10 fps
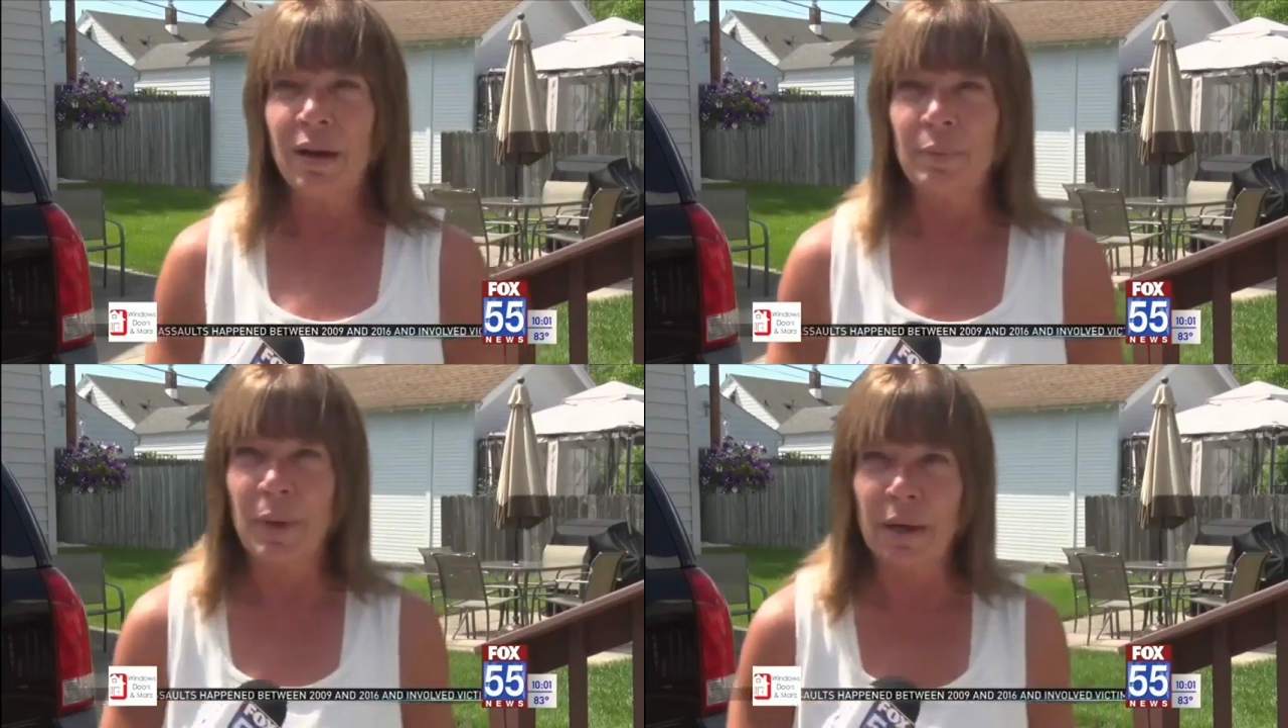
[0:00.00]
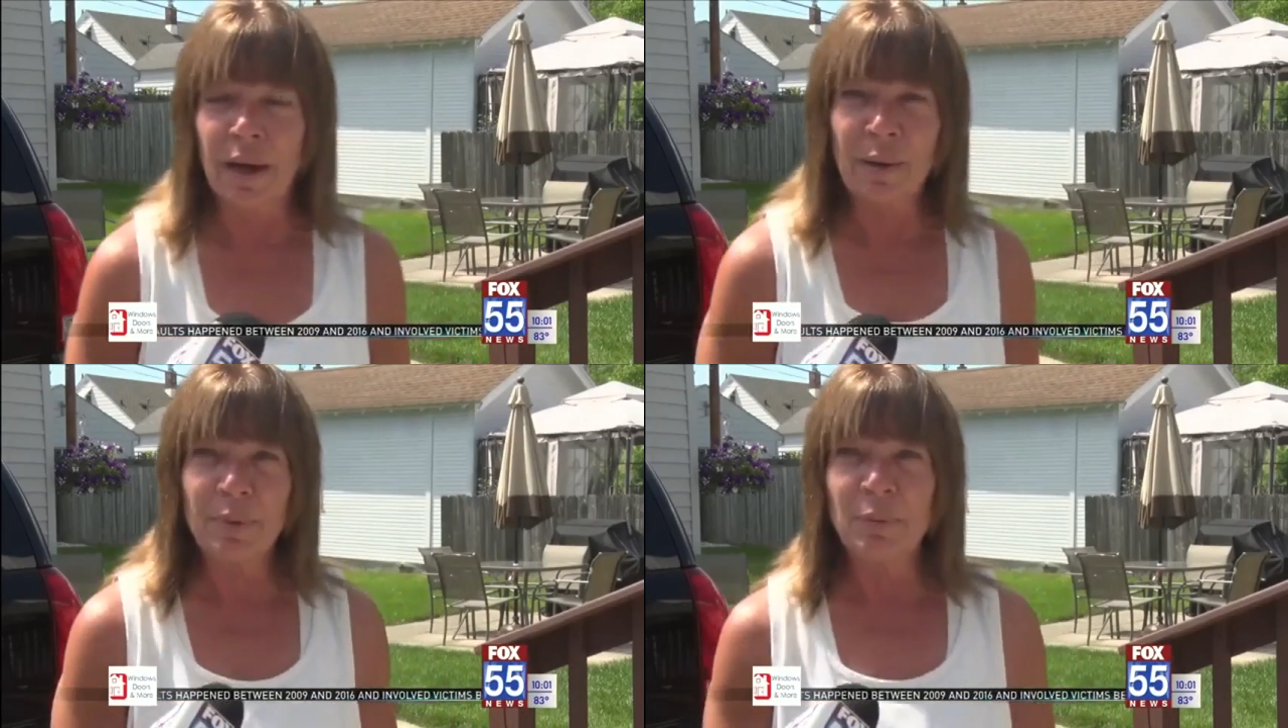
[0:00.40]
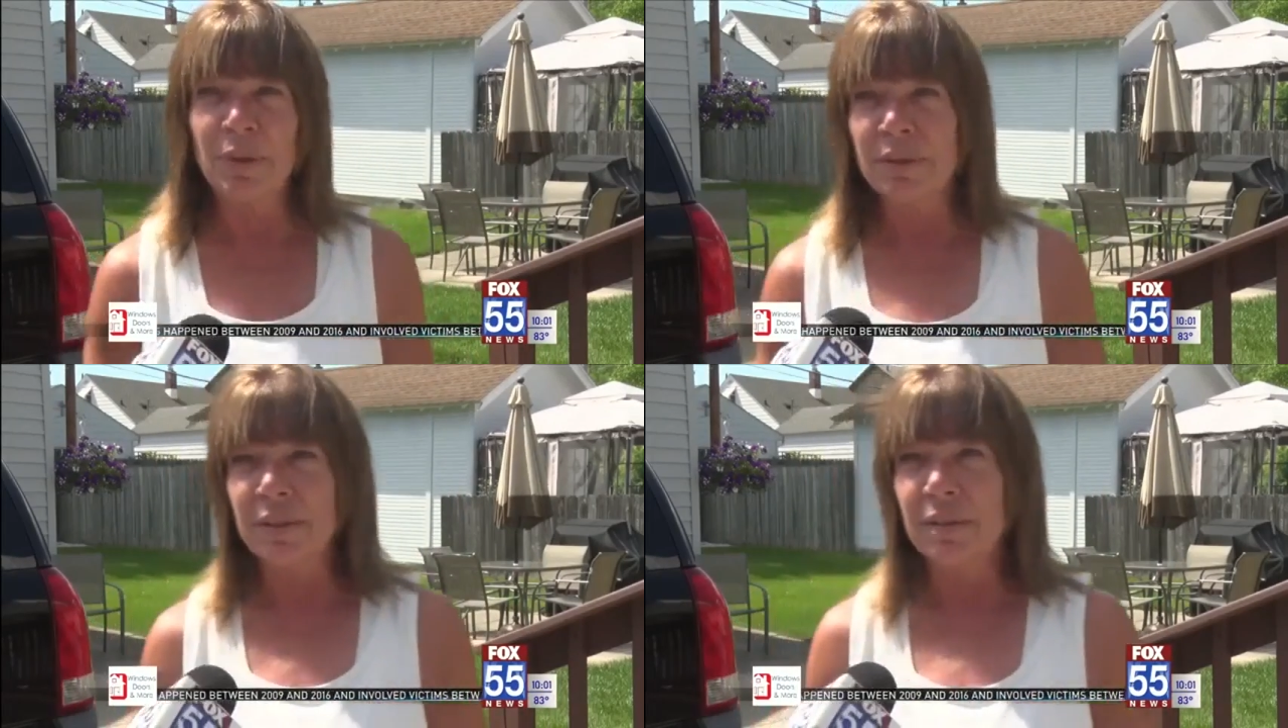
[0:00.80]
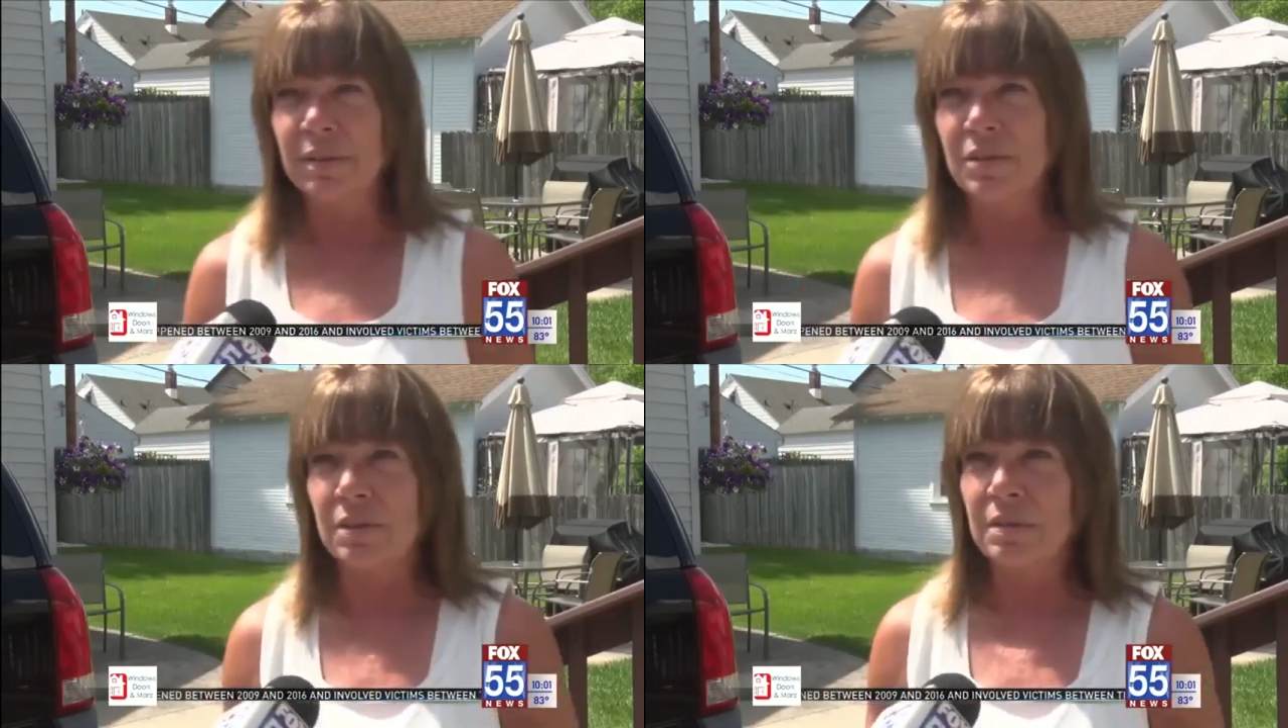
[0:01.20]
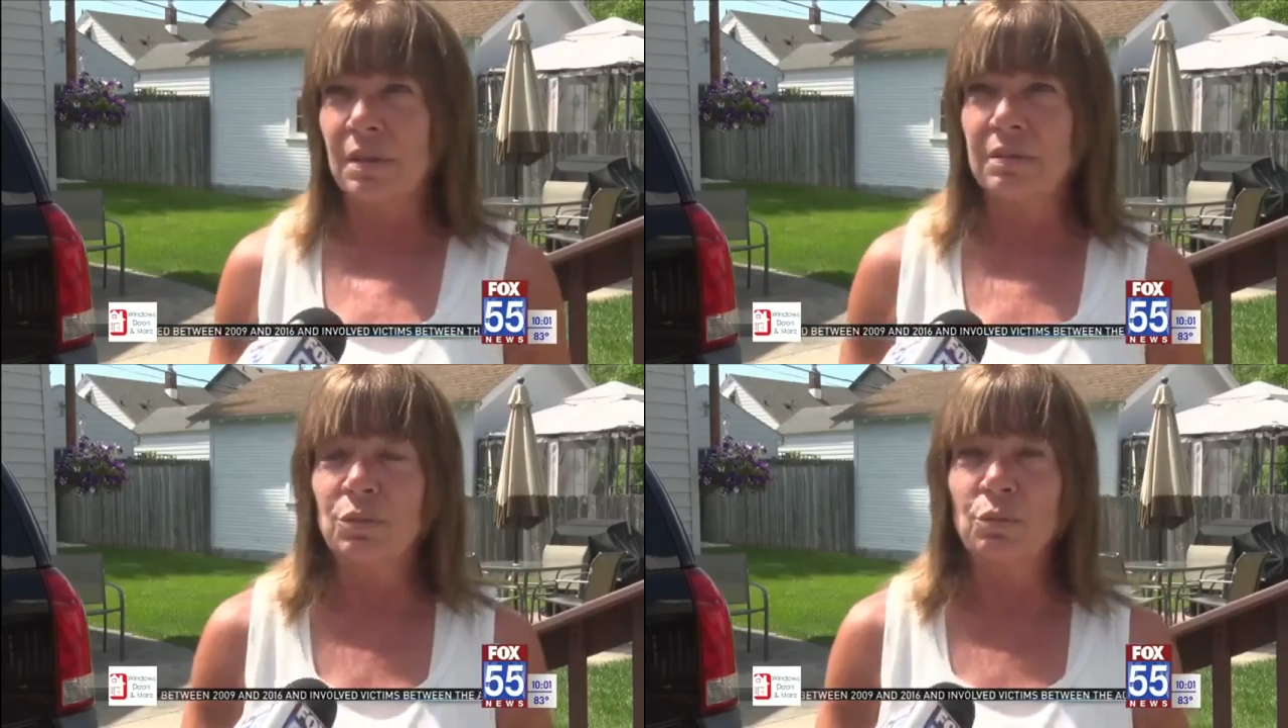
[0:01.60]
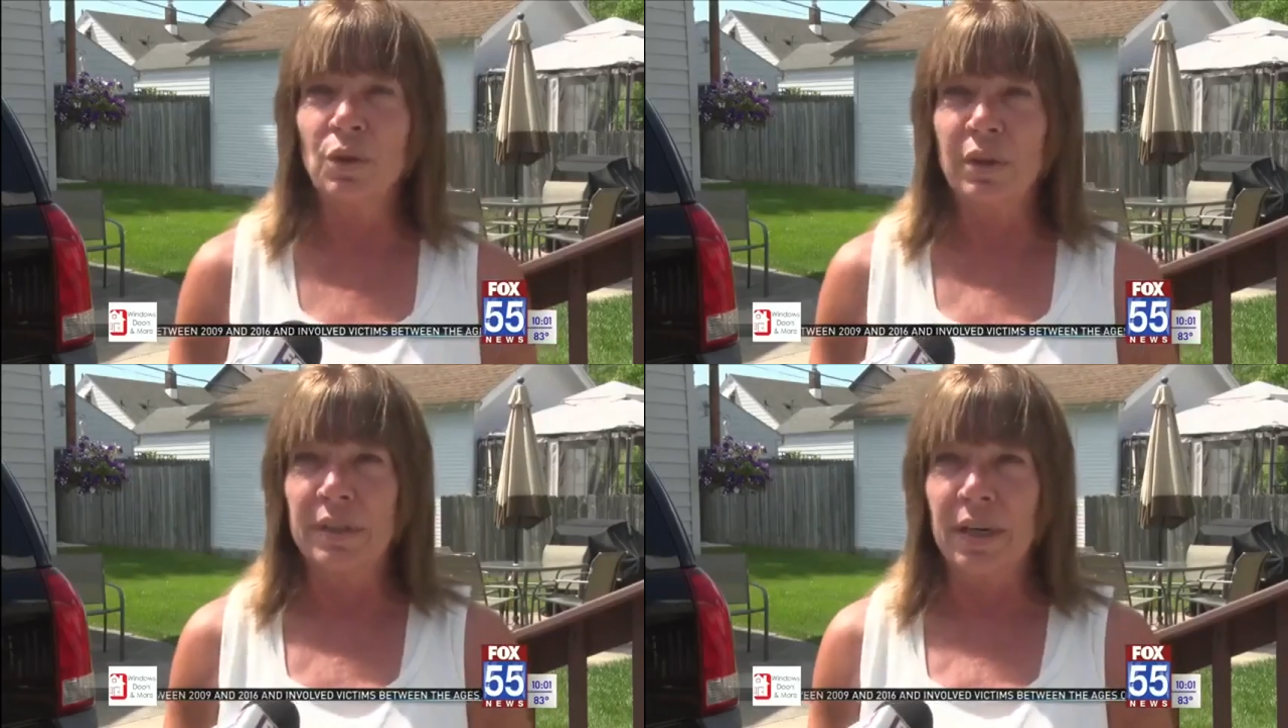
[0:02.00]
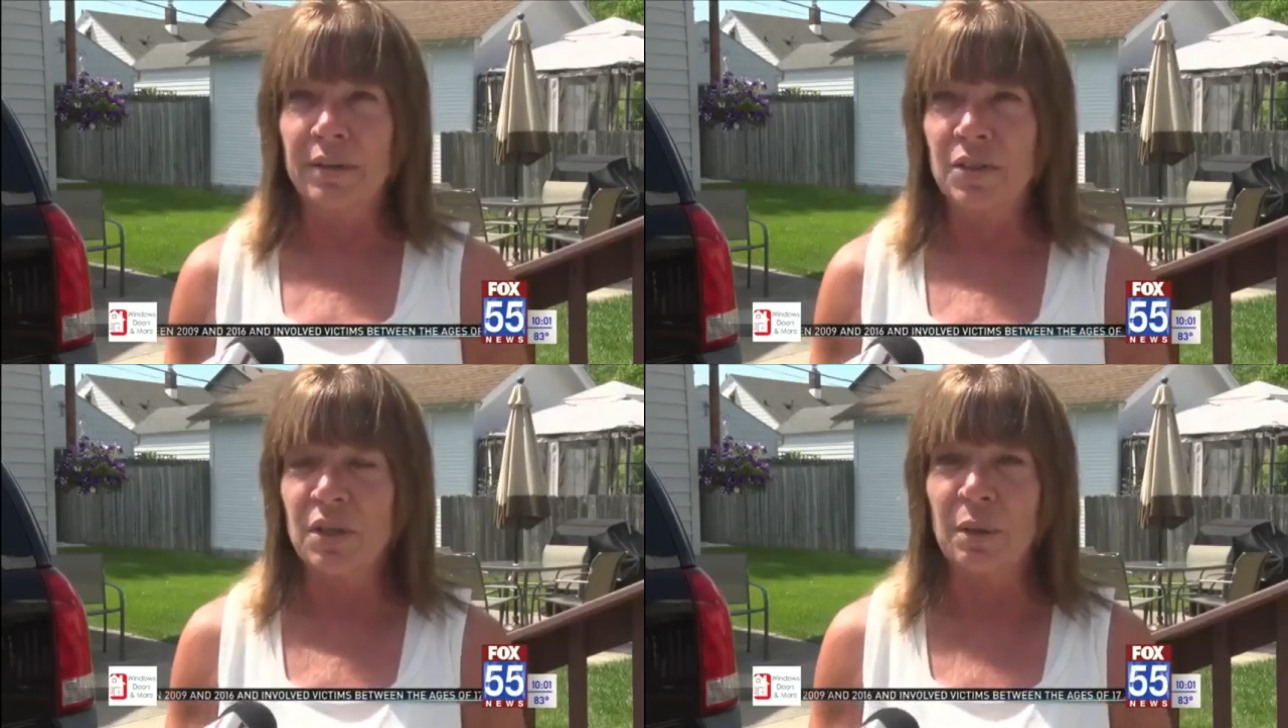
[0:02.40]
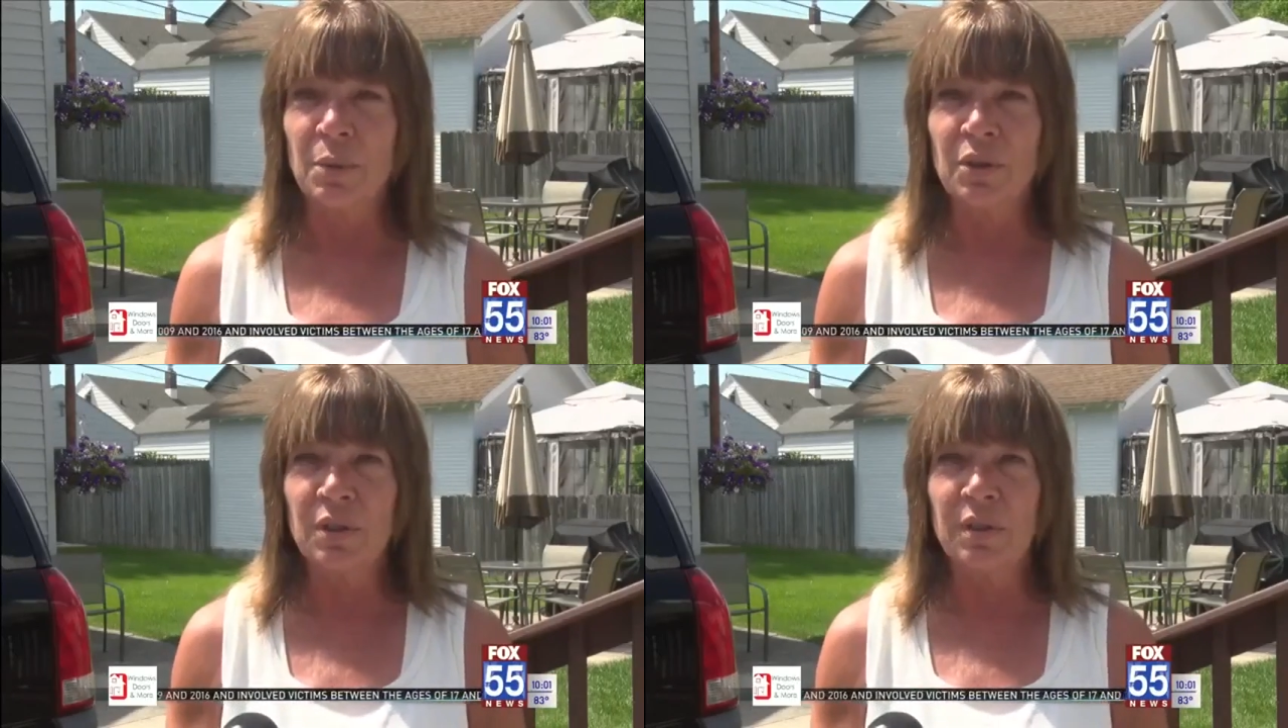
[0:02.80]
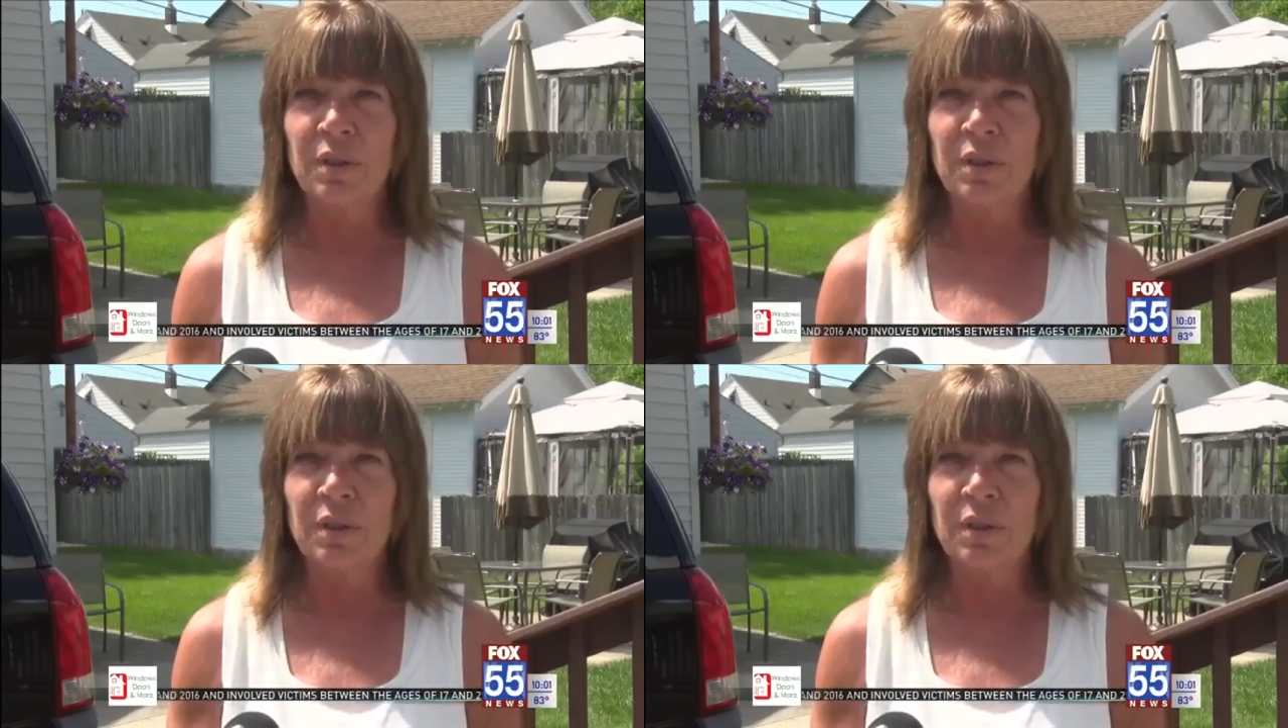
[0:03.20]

I'm not happy with it. It's really nice neighborhood.